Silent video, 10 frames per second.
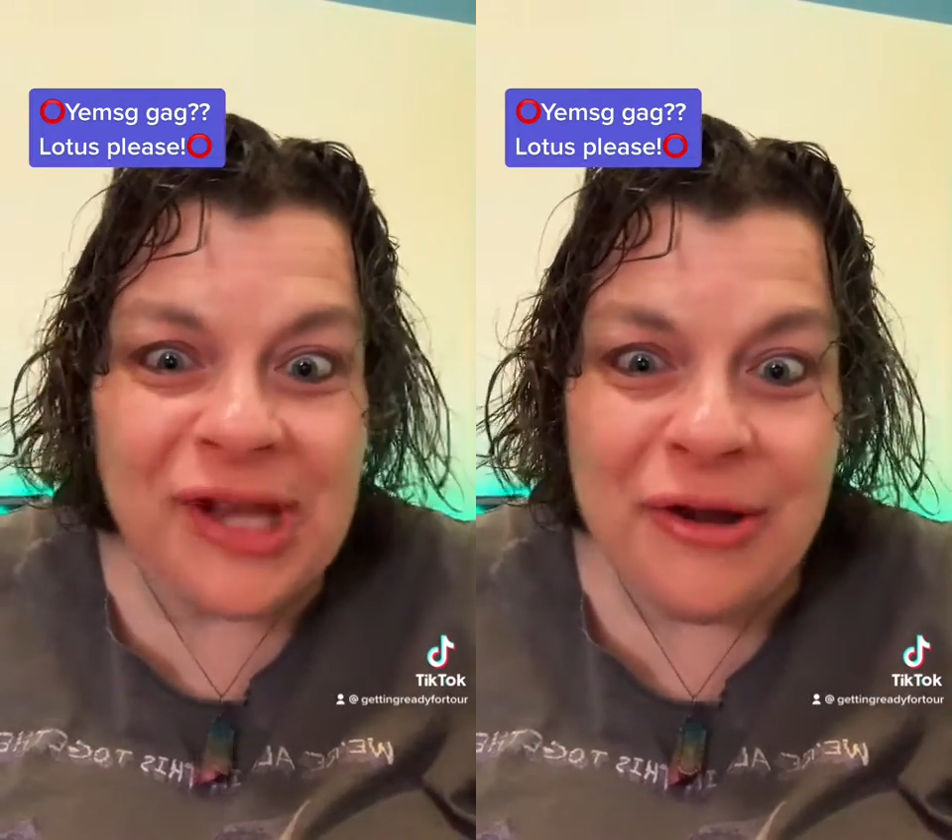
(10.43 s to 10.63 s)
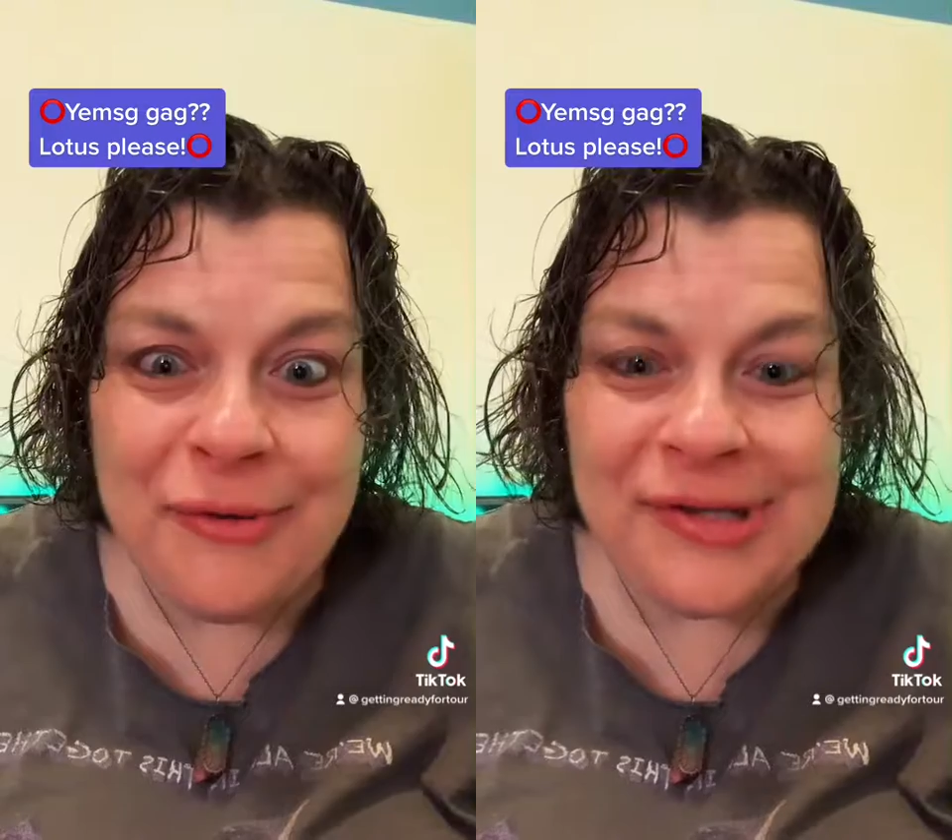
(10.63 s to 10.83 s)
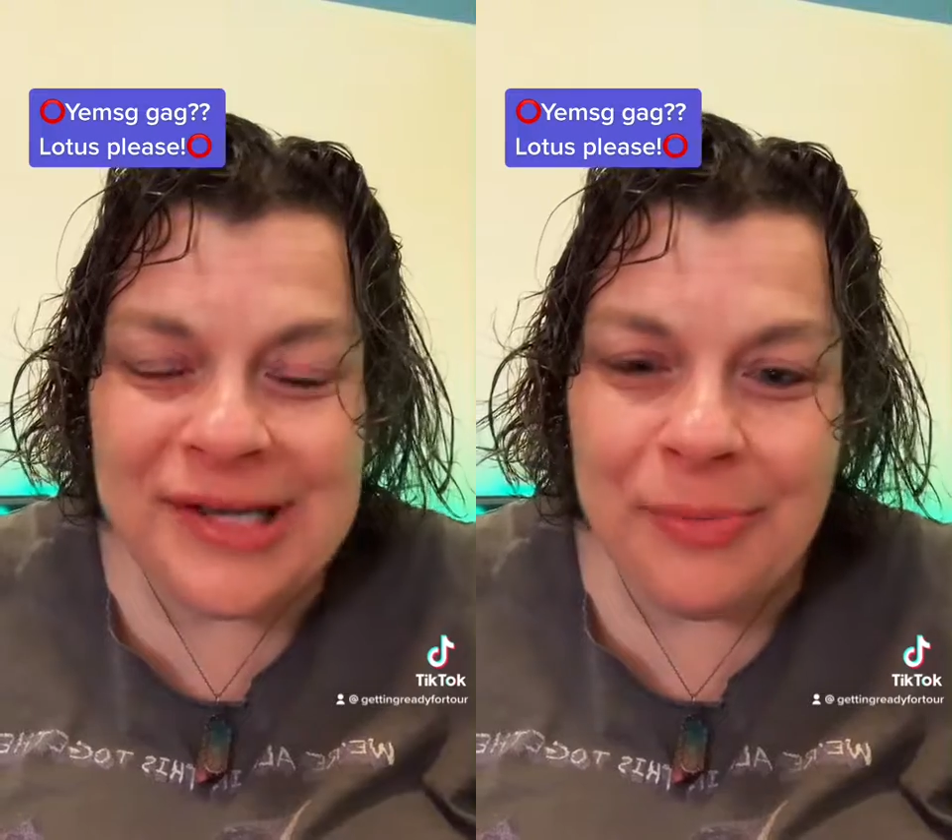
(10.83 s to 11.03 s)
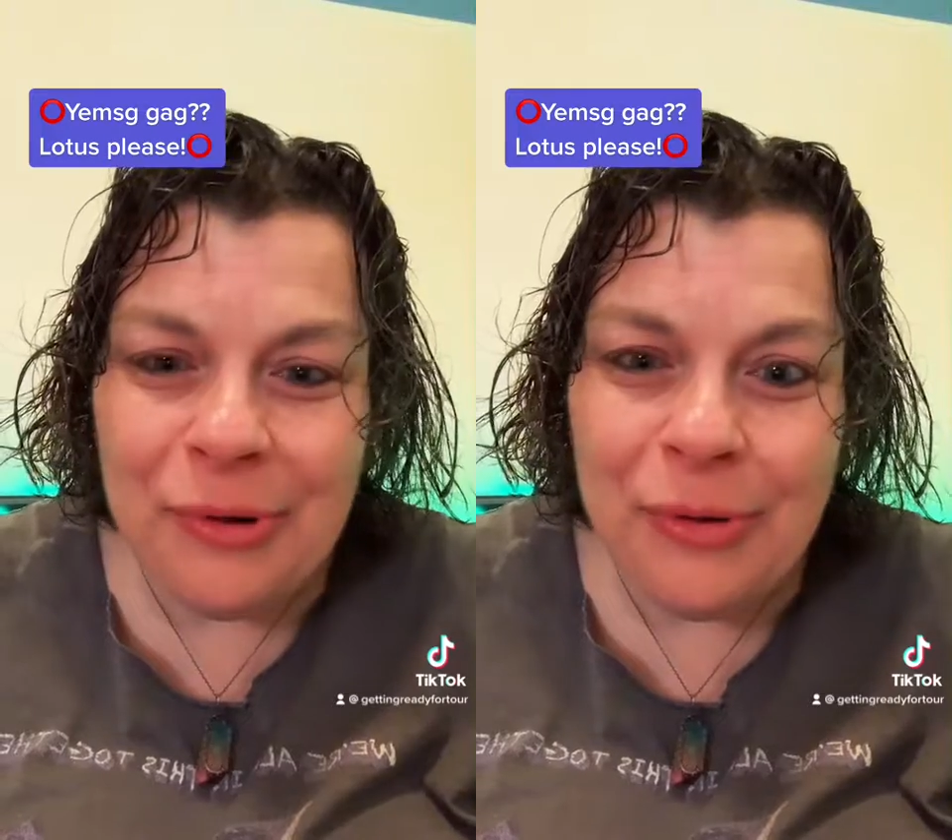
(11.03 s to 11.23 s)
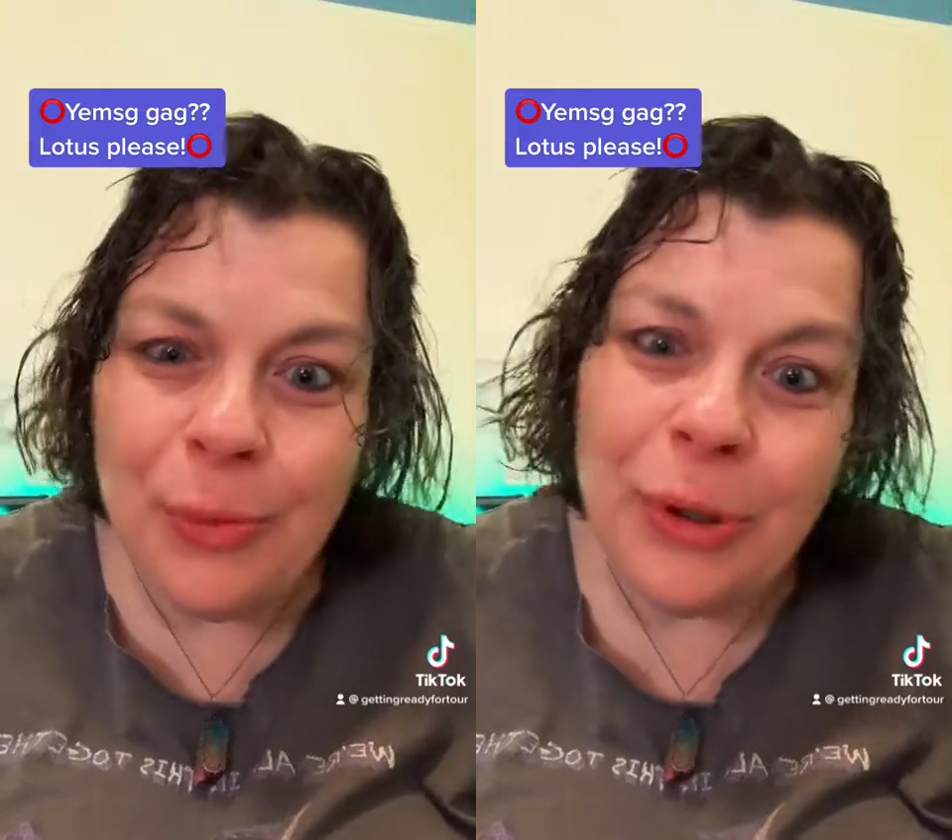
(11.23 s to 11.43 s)
I know it's
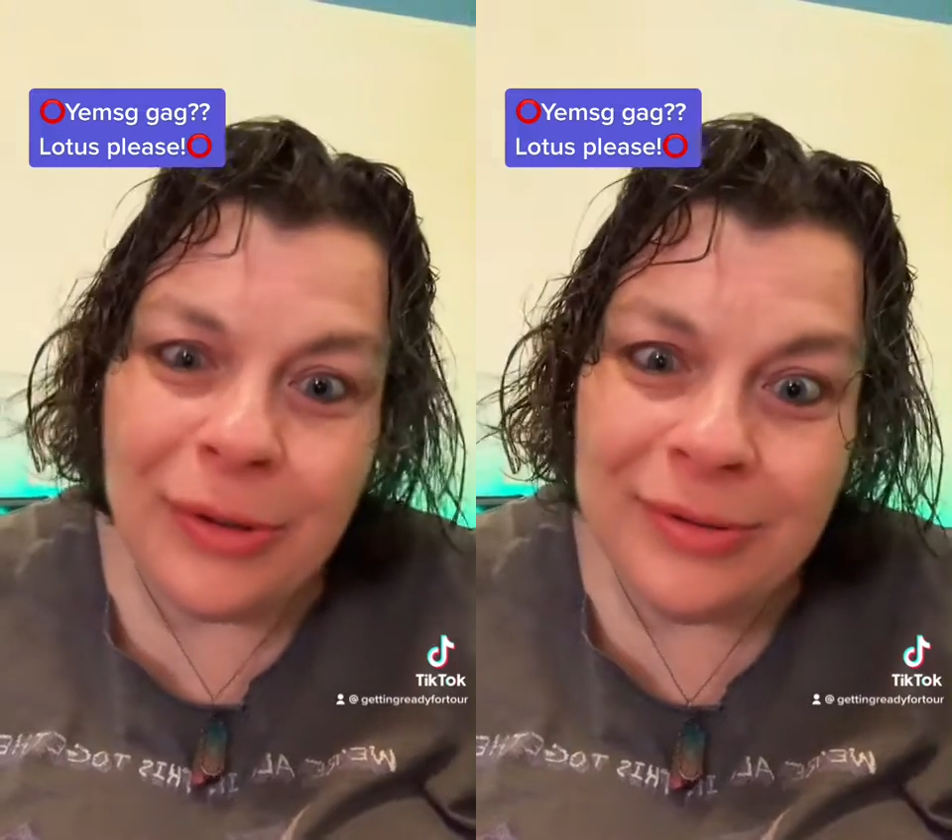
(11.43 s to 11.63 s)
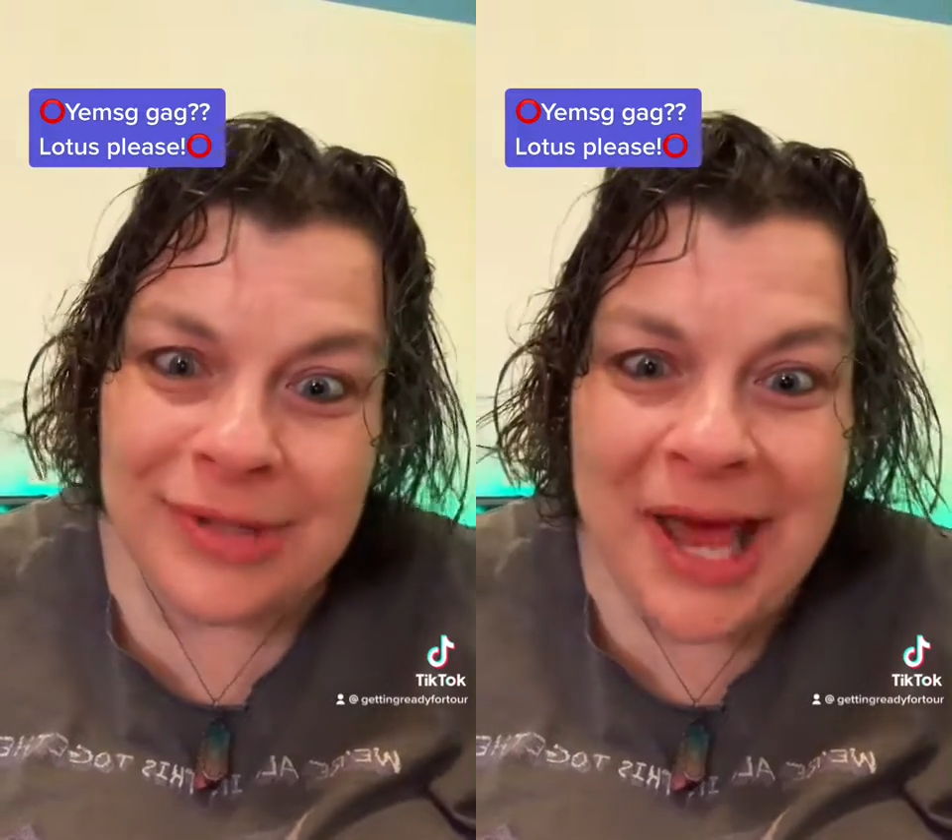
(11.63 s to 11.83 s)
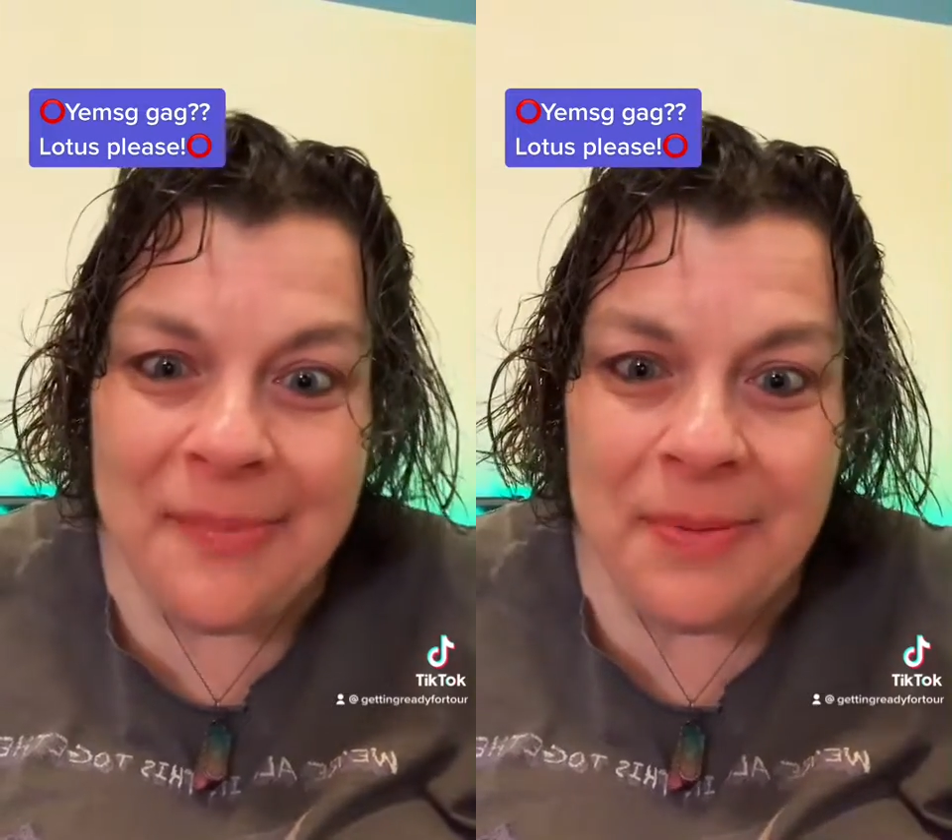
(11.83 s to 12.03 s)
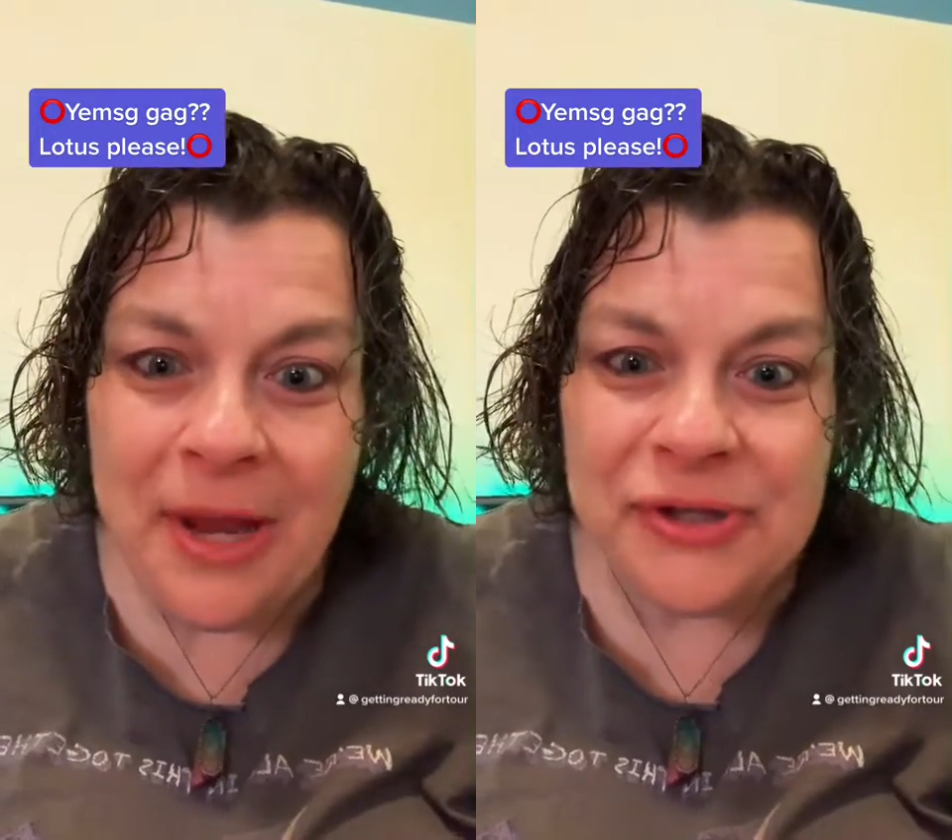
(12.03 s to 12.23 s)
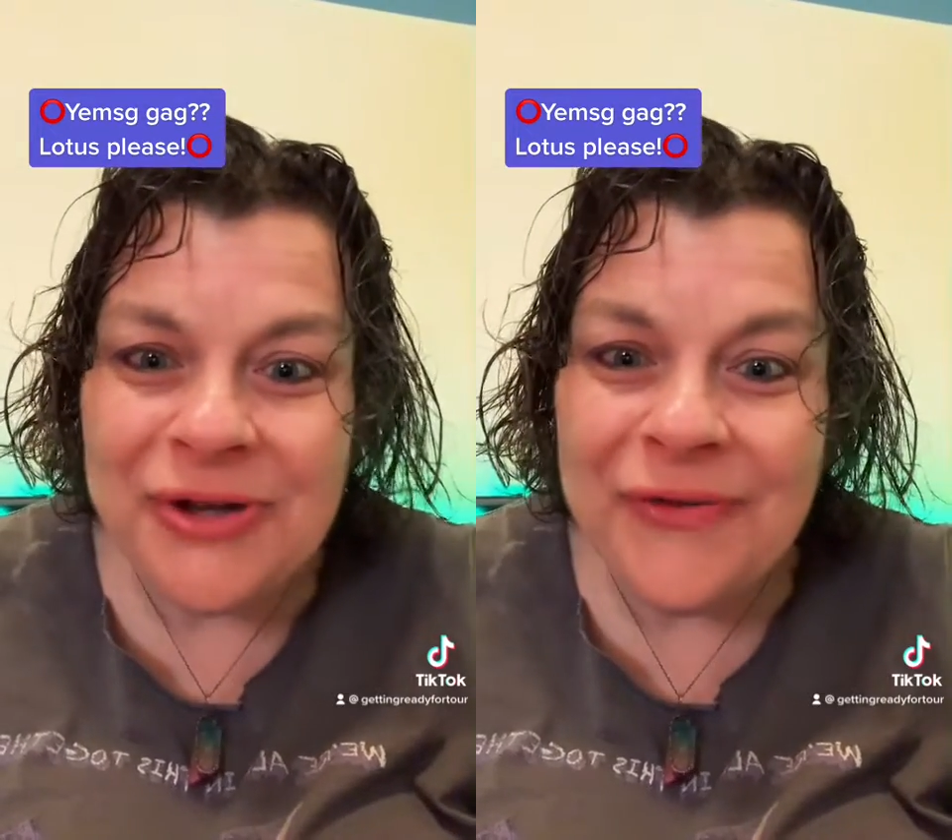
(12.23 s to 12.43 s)
April. Well, happy
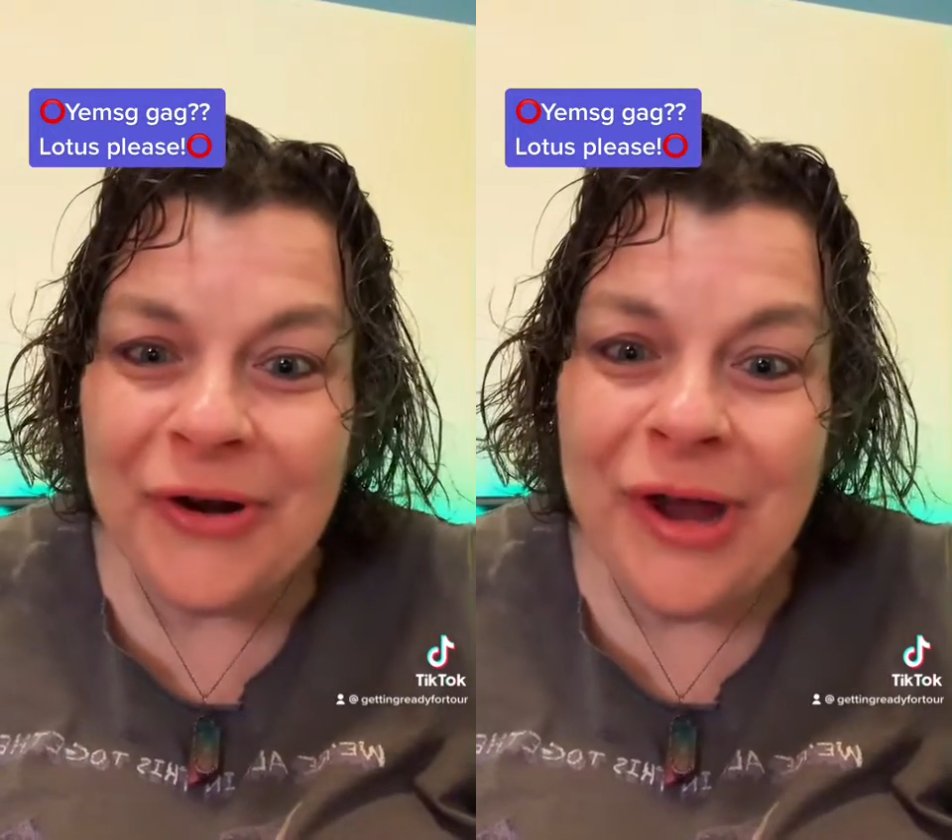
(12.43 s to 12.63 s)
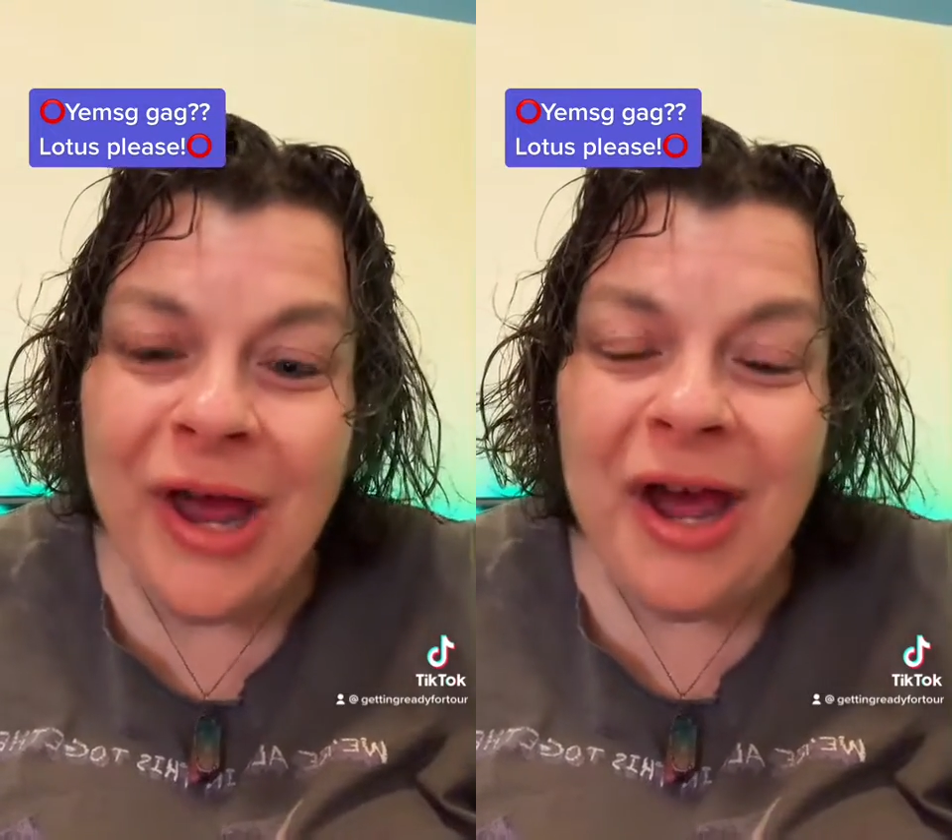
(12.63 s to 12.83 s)
Passover.